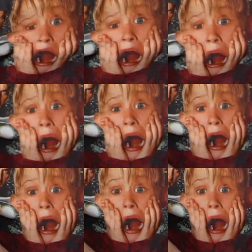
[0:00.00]

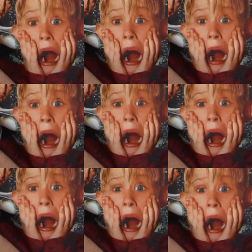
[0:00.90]

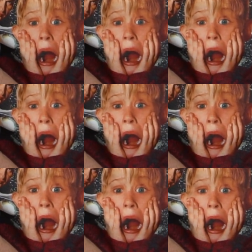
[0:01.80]

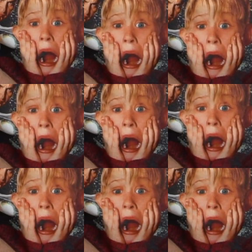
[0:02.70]

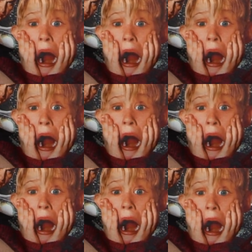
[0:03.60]

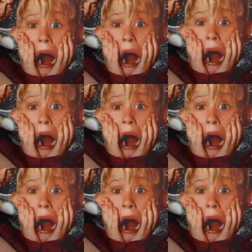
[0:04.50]
The person shown says nothing.